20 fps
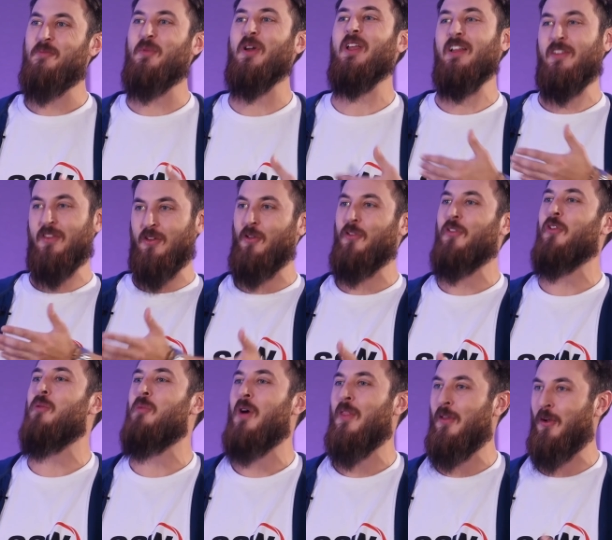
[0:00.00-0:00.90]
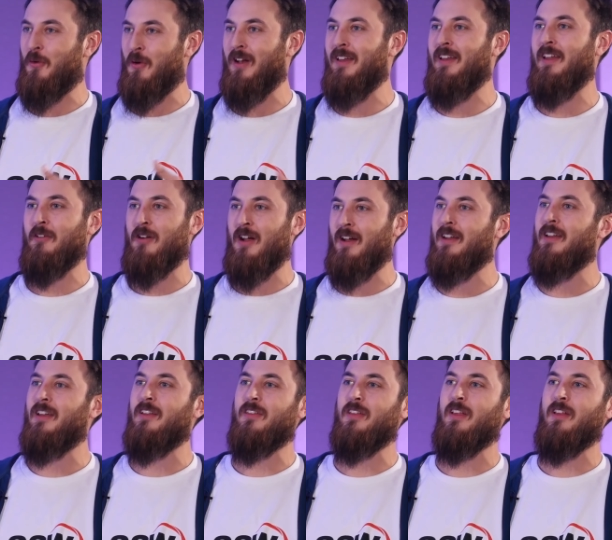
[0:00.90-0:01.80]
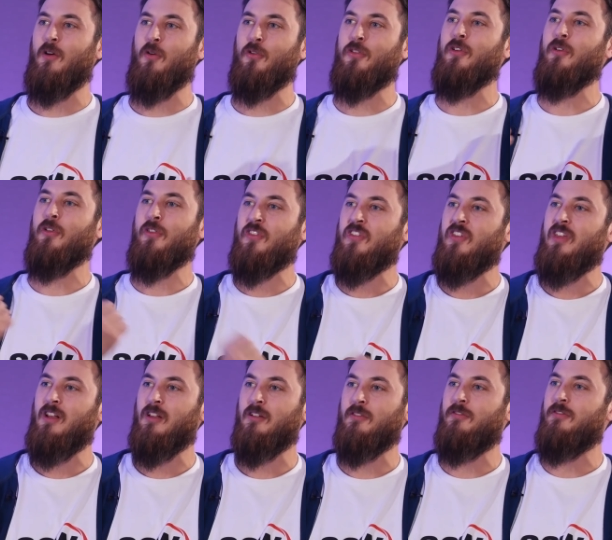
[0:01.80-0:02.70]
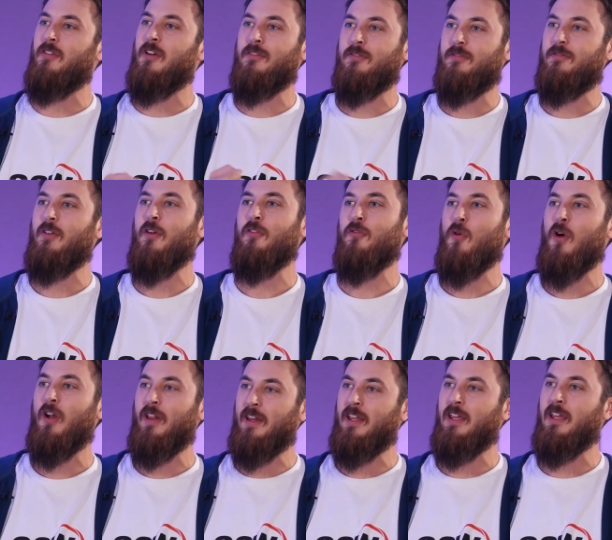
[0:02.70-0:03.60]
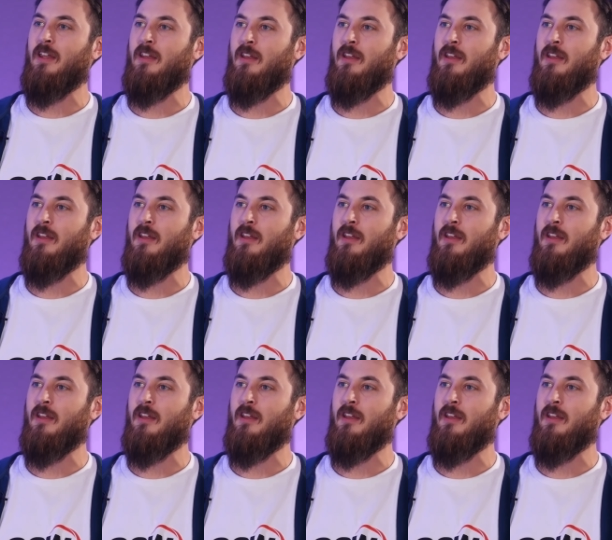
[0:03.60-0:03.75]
But it's also about the quality, right? It is also a seal of quality,